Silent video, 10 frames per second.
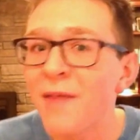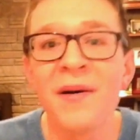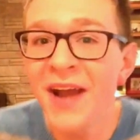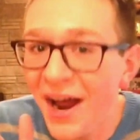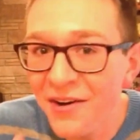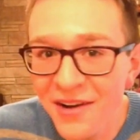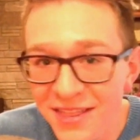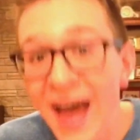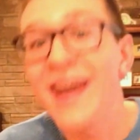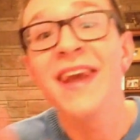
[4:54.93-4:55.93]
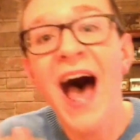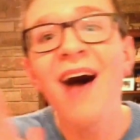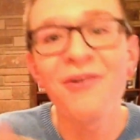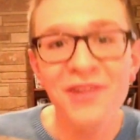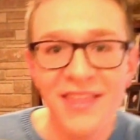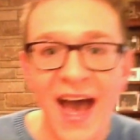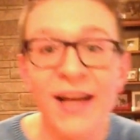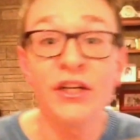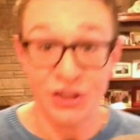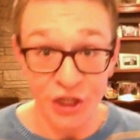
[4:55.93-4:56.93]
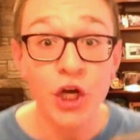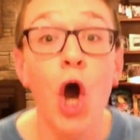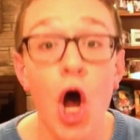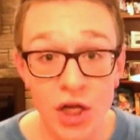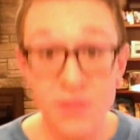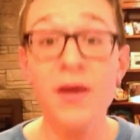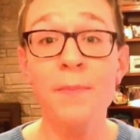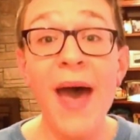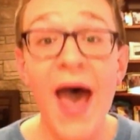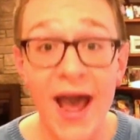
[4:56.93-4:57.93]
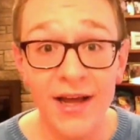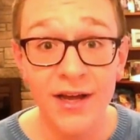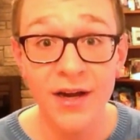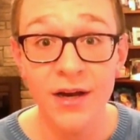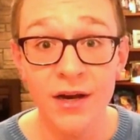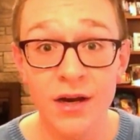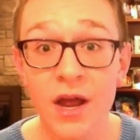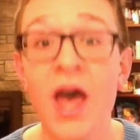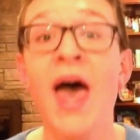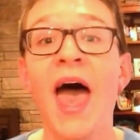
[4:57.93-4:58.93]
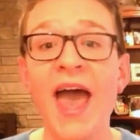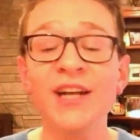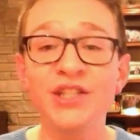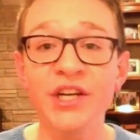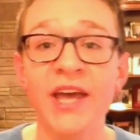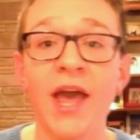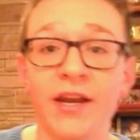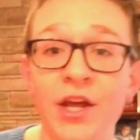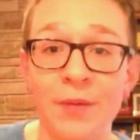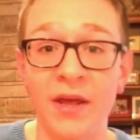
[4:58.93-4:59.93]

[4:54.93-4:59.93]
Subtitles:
But not only that, she calls me back and she can't hear me.